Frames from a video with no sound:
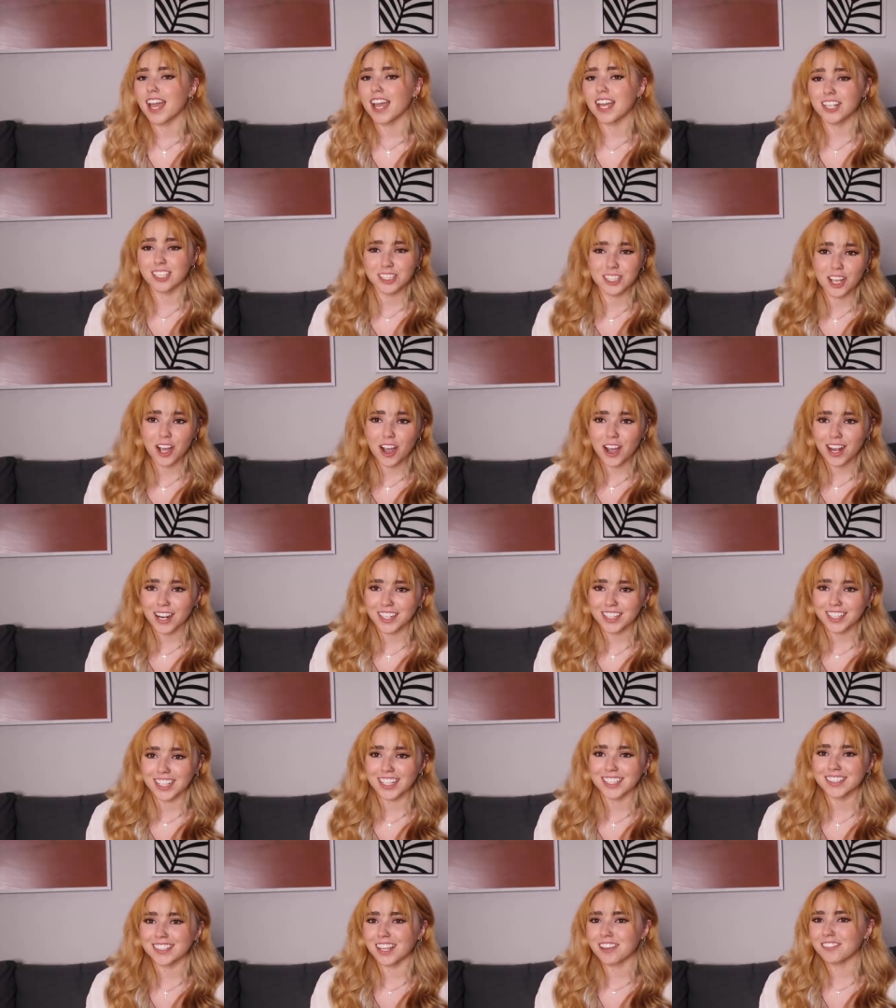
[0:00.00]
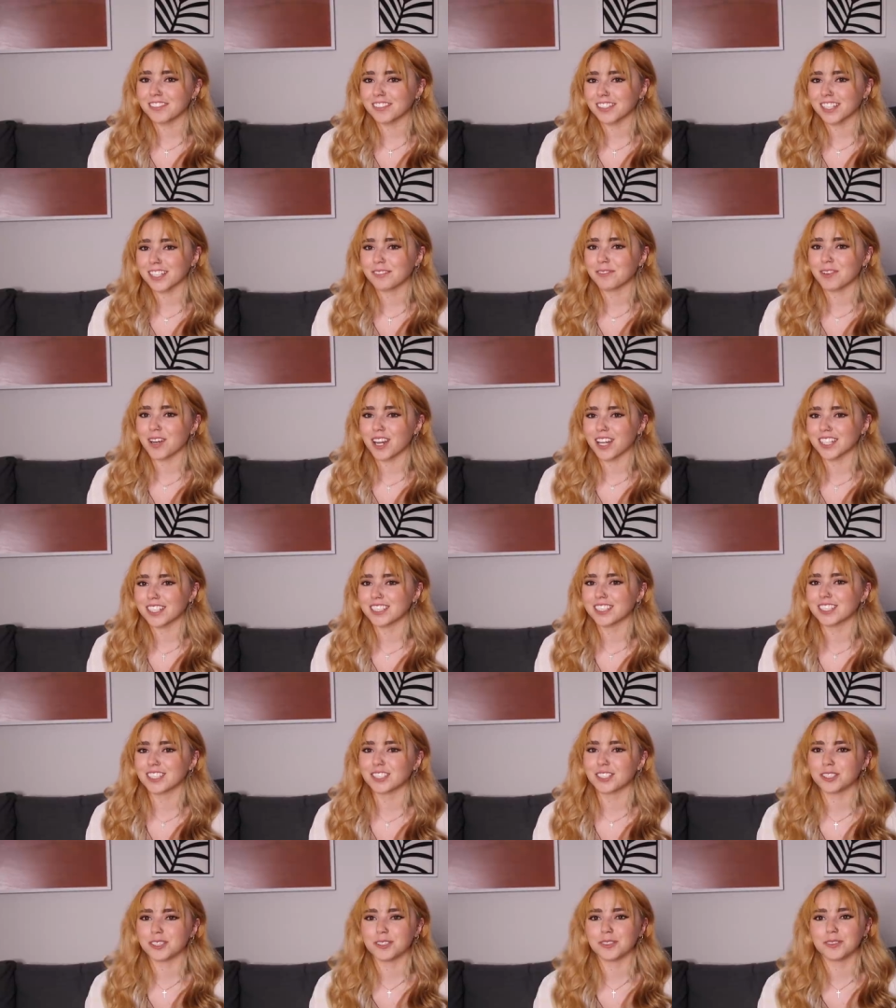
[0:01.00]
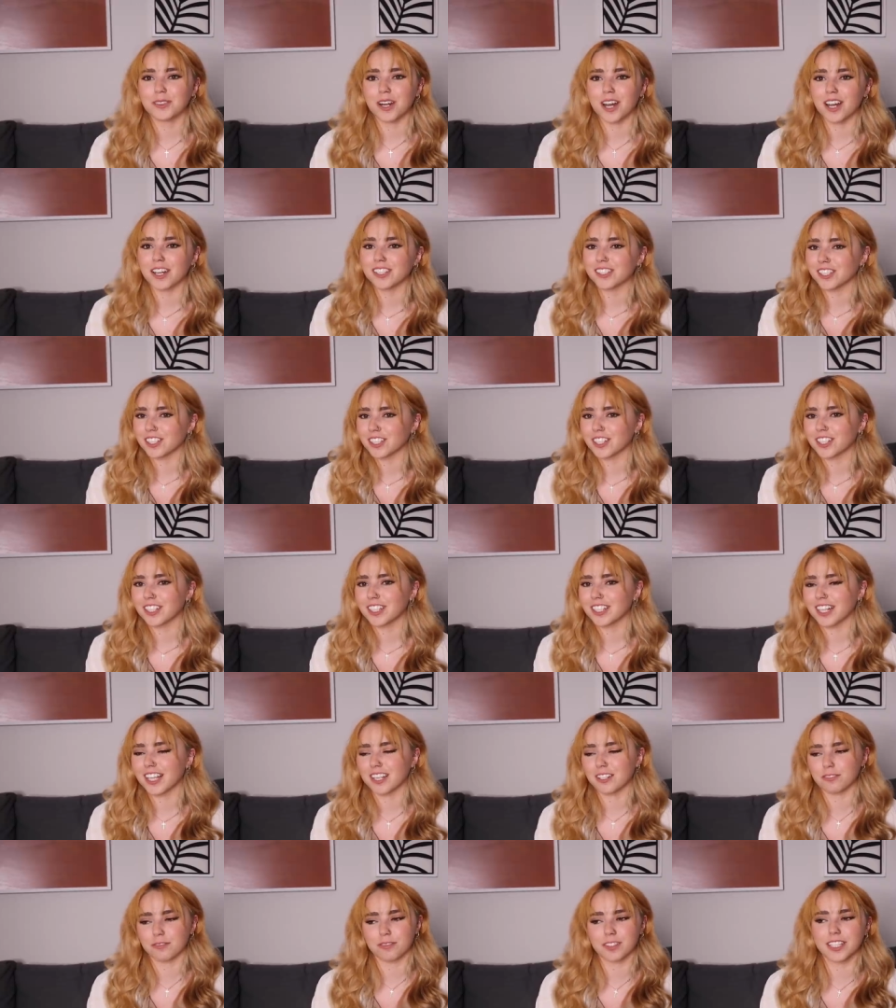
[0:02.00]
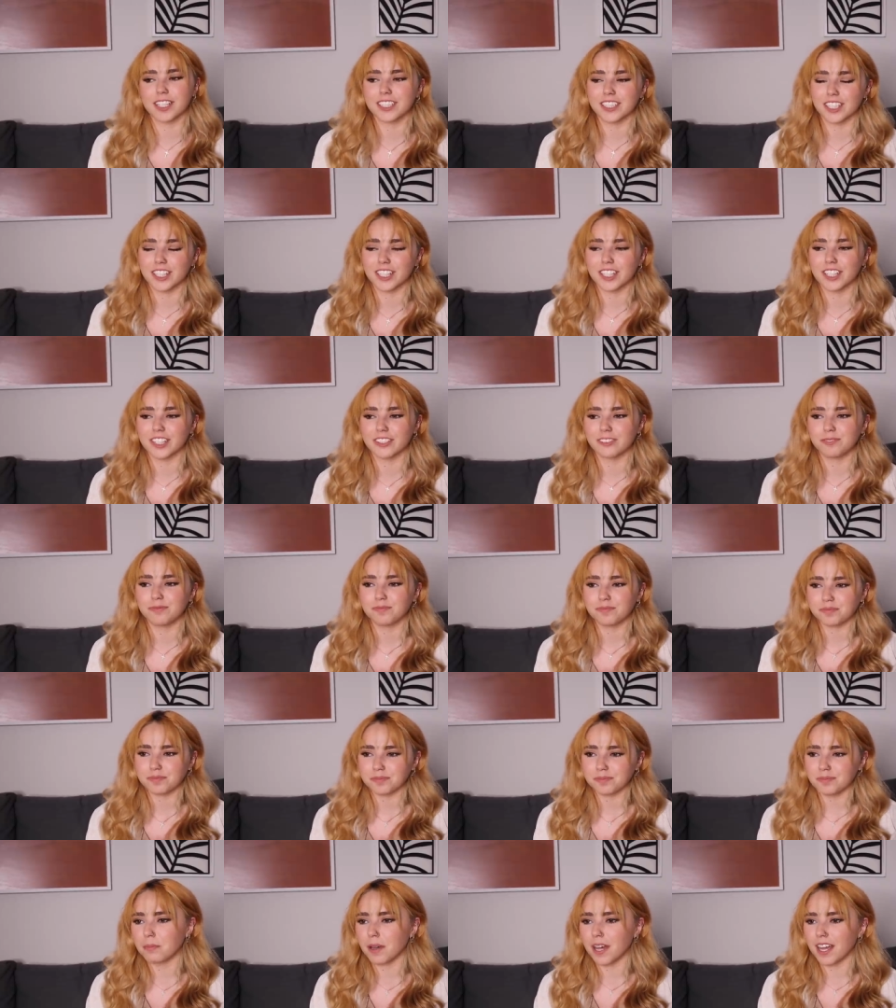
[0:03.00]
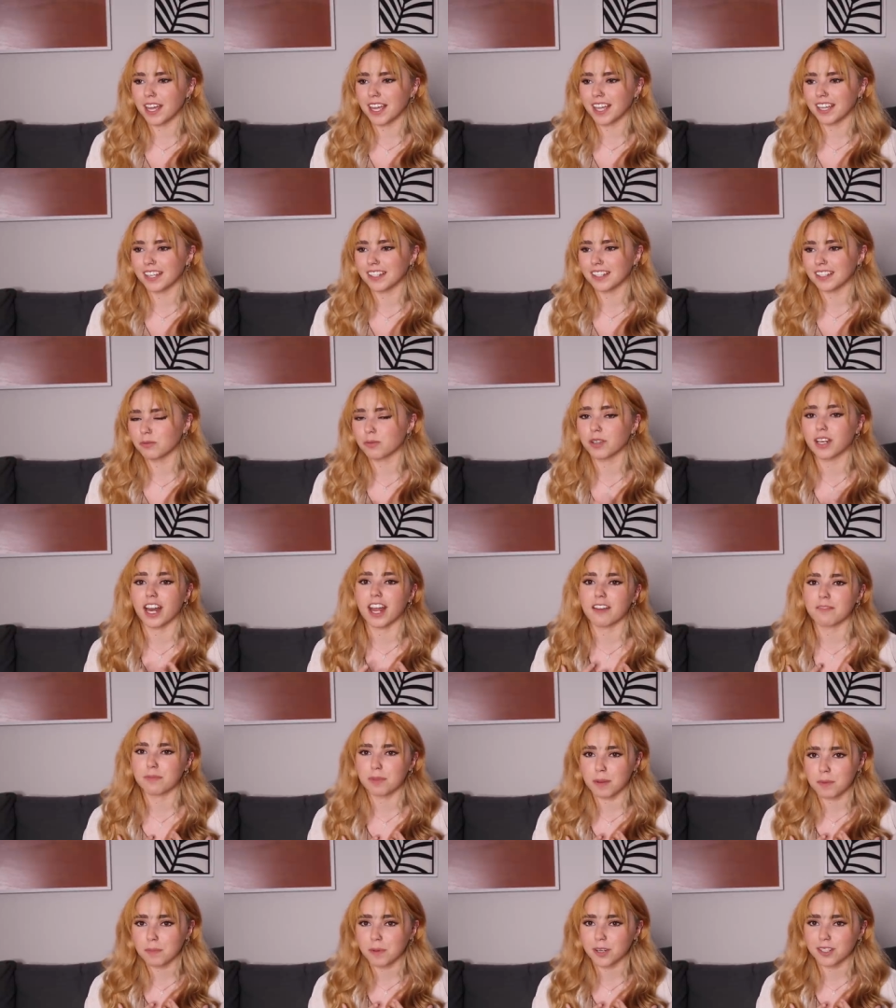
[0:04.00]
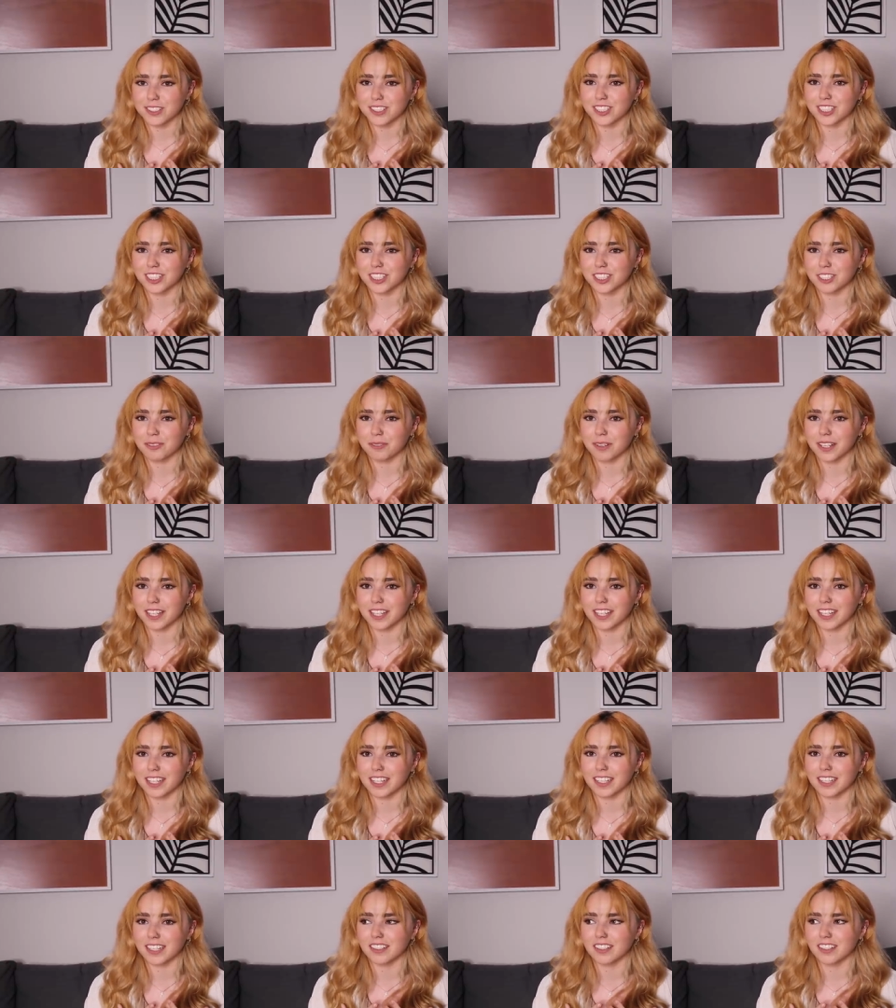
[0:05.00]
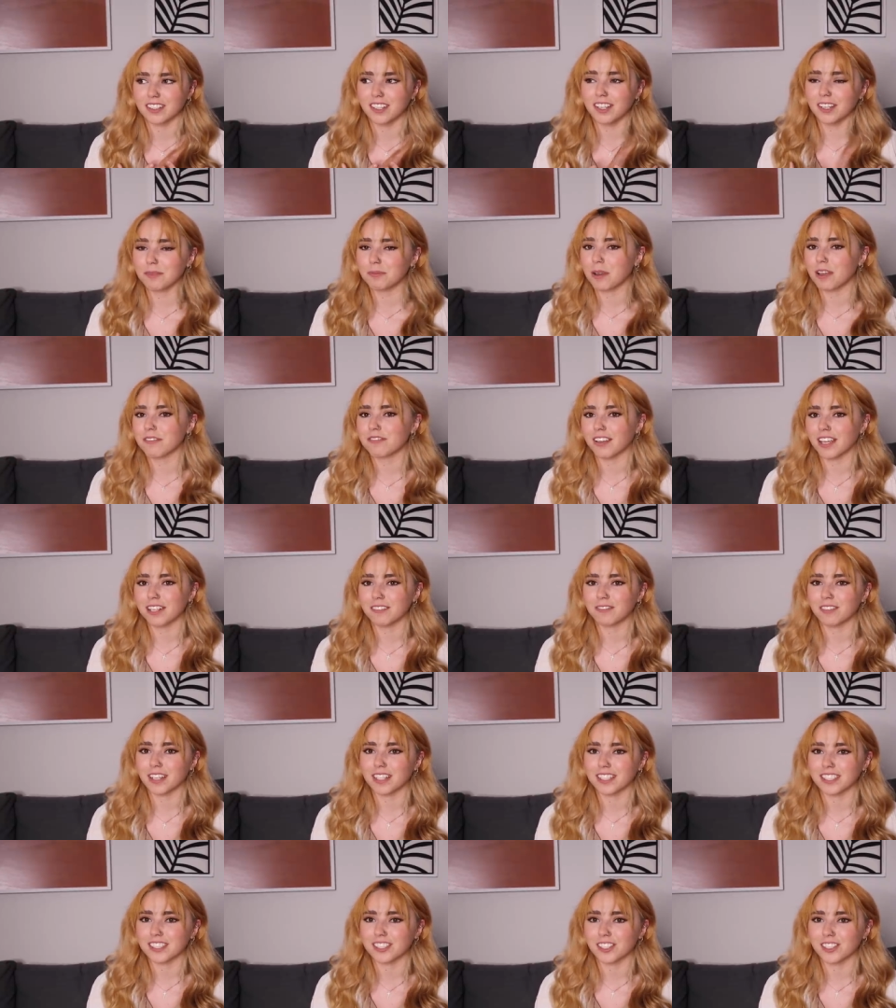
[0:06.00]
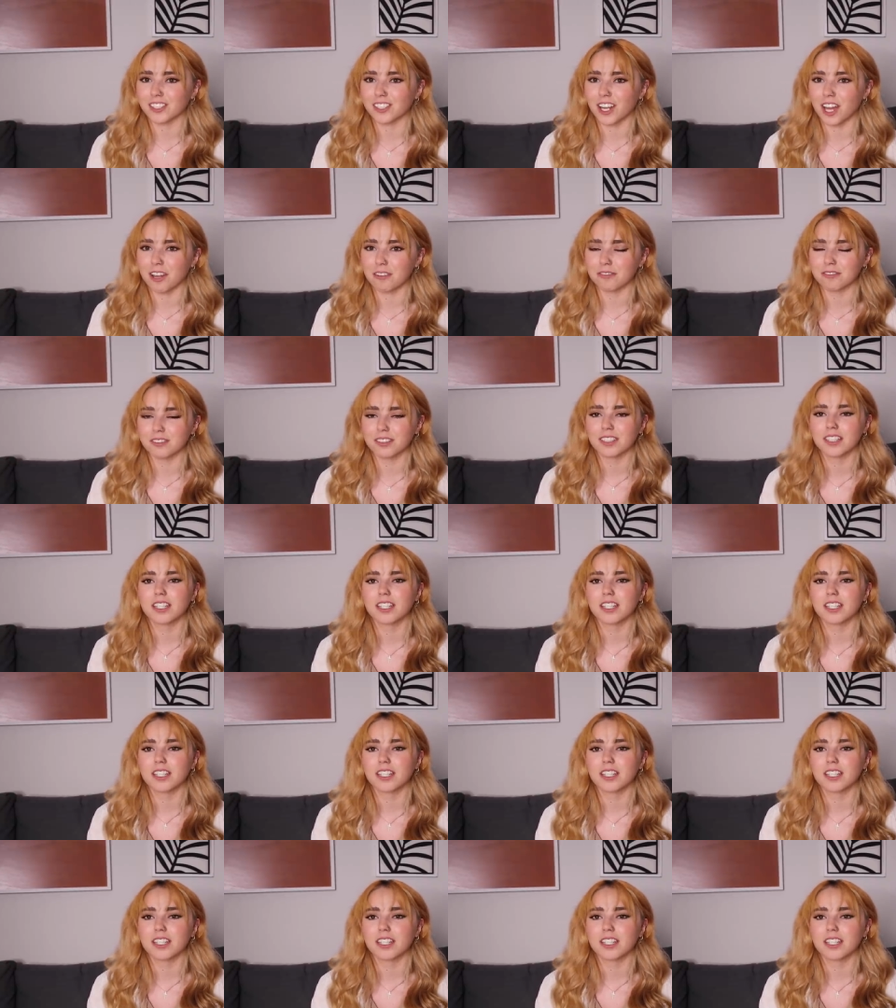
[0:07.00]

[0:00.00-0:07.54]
It's hard. It definitely was to unlearn and relearn but what I've been personally doing, oh, my fan finally turned off.